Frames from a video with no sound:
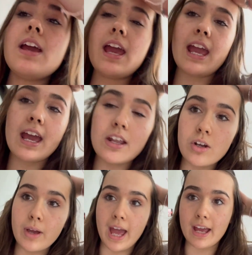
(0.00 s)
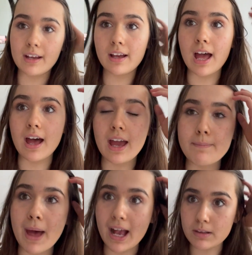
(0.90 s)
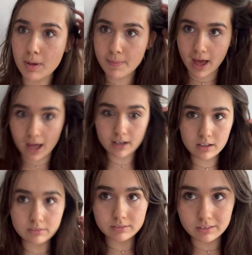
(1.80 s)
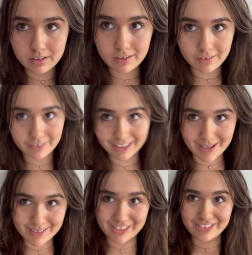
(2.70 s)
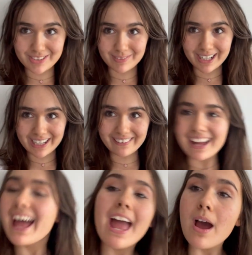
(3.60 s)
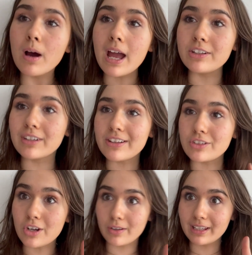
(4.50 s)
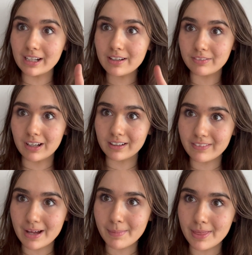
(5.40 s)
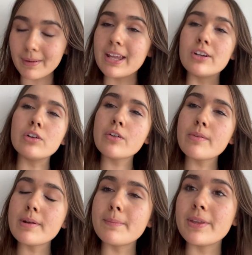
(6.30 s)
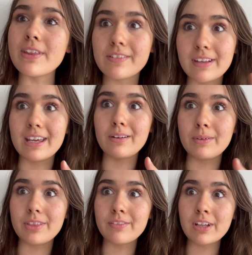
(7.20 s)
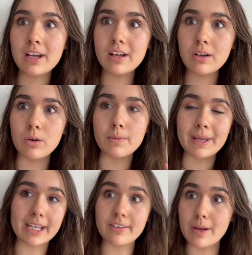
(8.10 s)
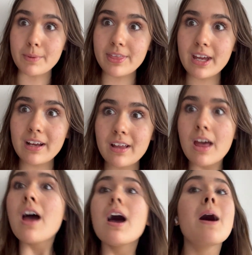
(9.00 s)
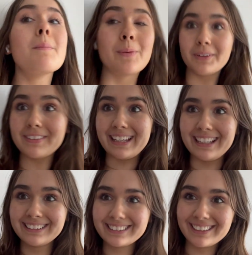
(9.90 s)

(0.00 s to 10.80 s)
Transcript: And okay, I packed my bag for the competition tomorrow. And you guys are totally getting a vlog of that, by the way. I don't know if I'm gonna put this in with the vlog or make it a separate thing, but we'll see.